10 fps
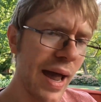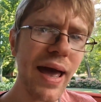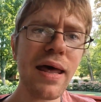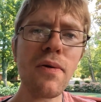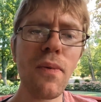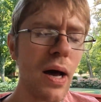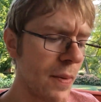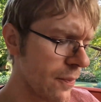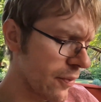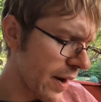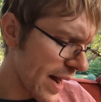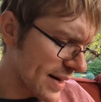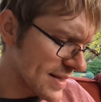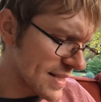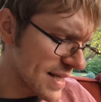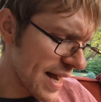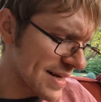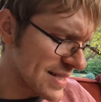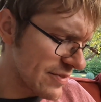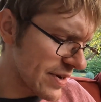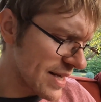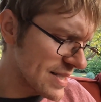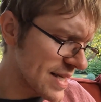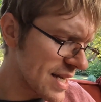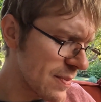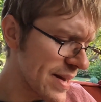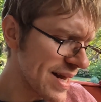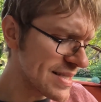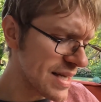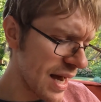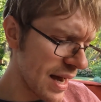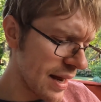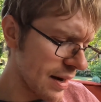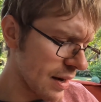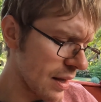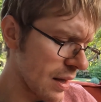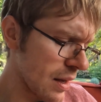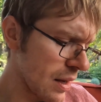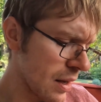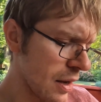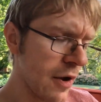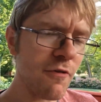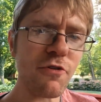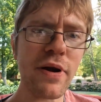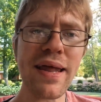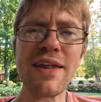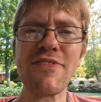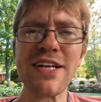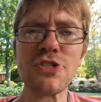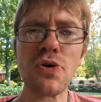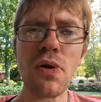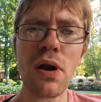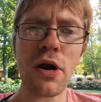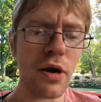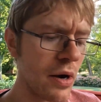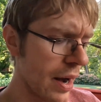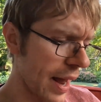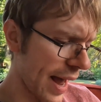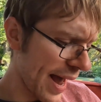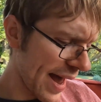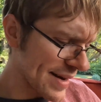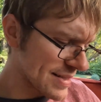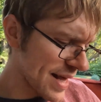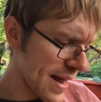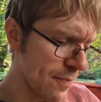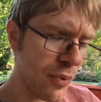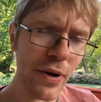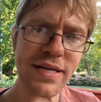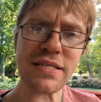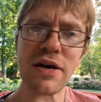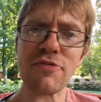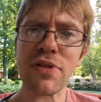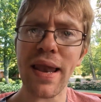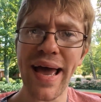and what practice activities need to be designed for an individual learner at that point of the